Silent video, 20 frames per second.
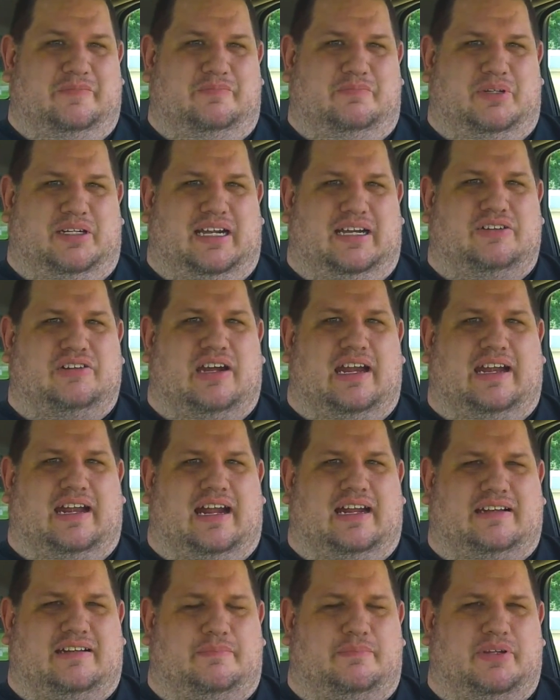but I try
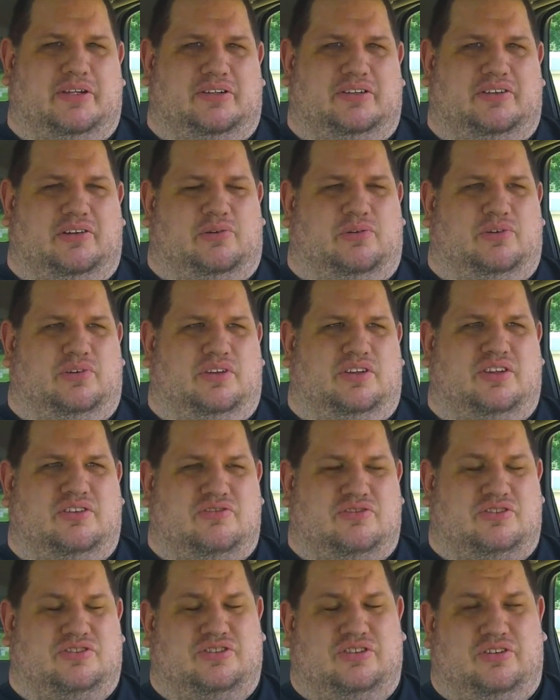not to build the whole
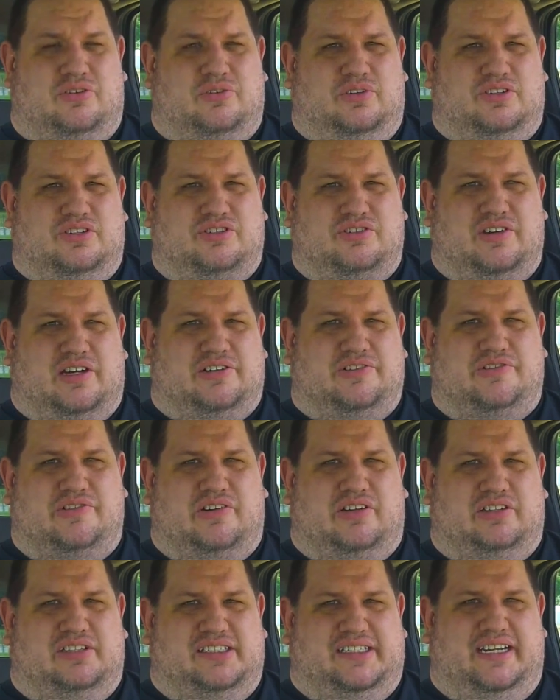
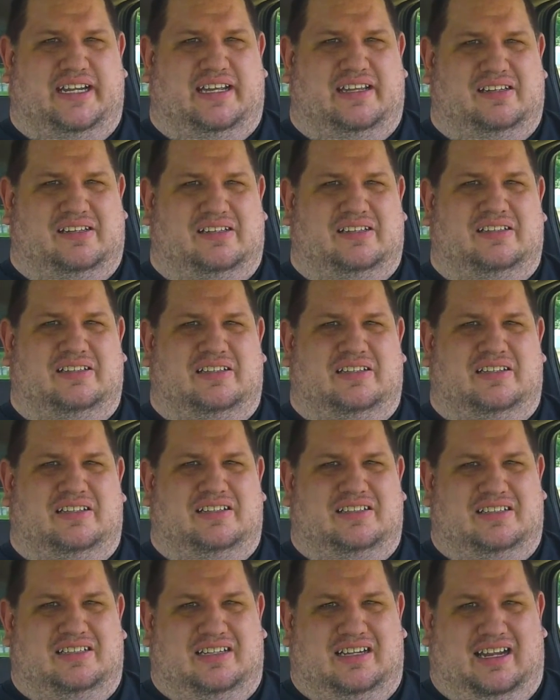structure altogether.
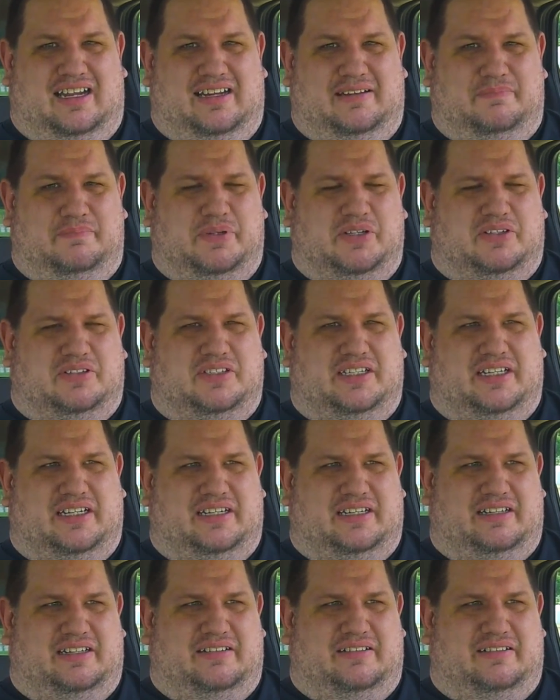I build
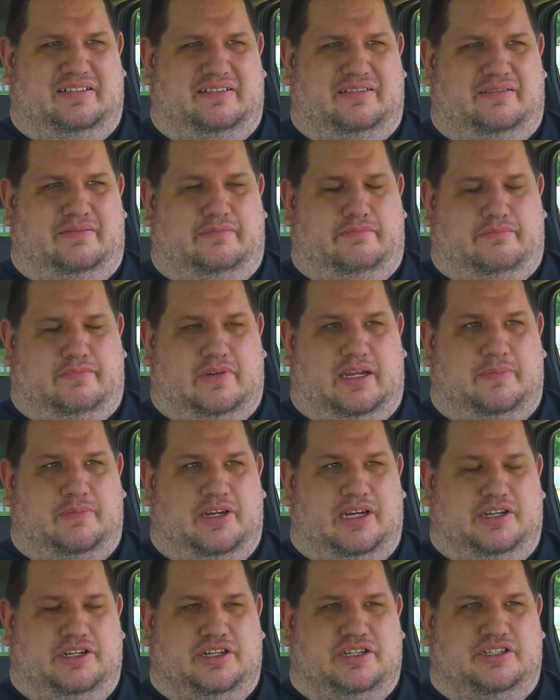it, I
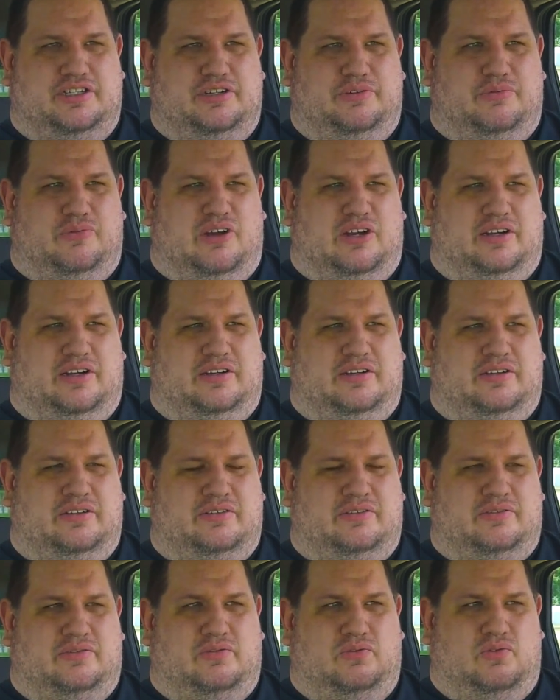might just do
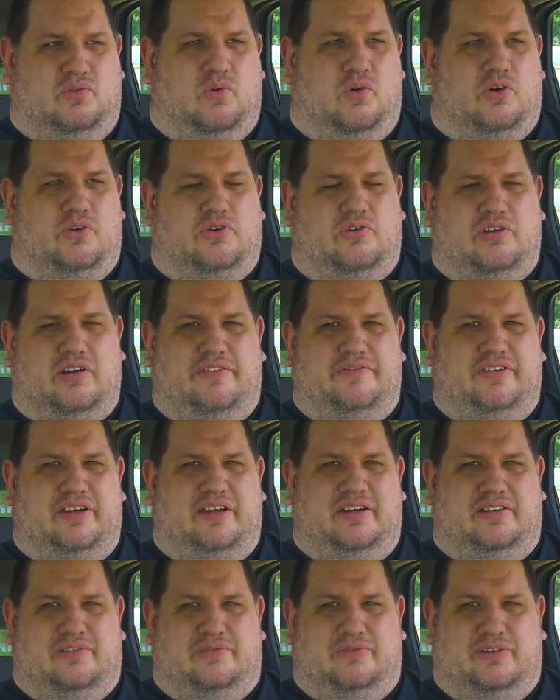1/4 of
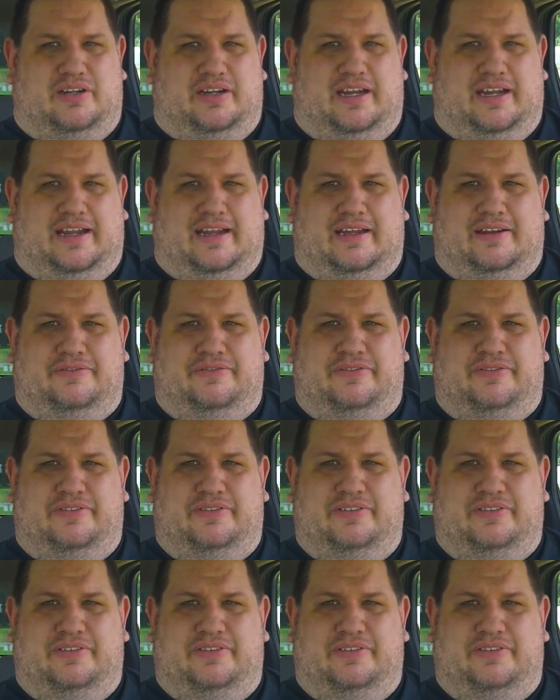it or 1/2,